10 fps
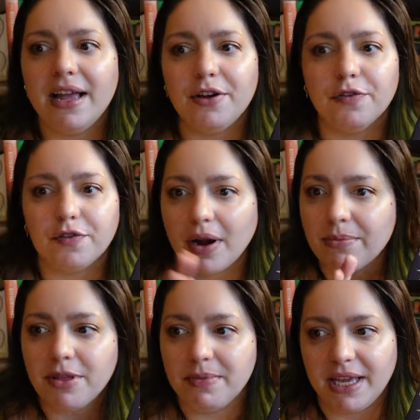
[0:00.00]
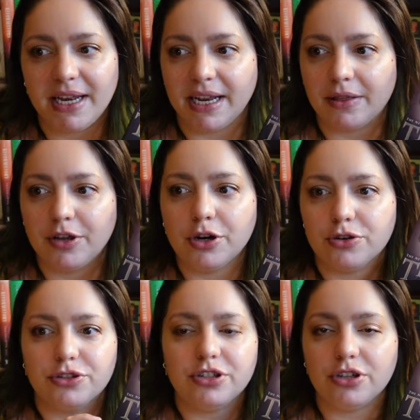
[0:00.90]
From the beginning, there are
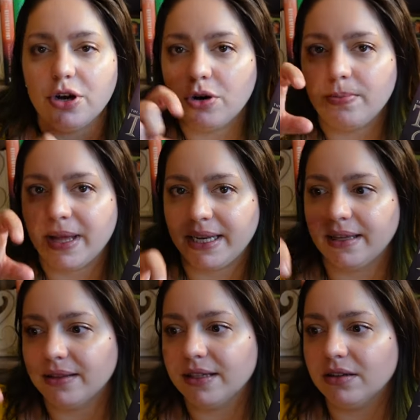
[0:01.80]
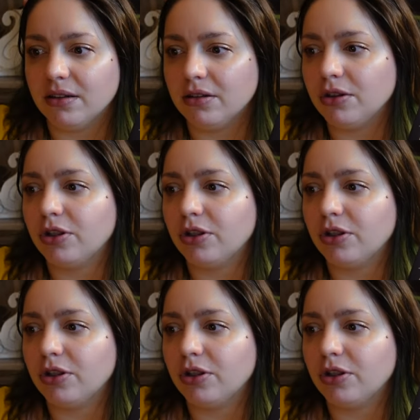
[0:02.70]
so many little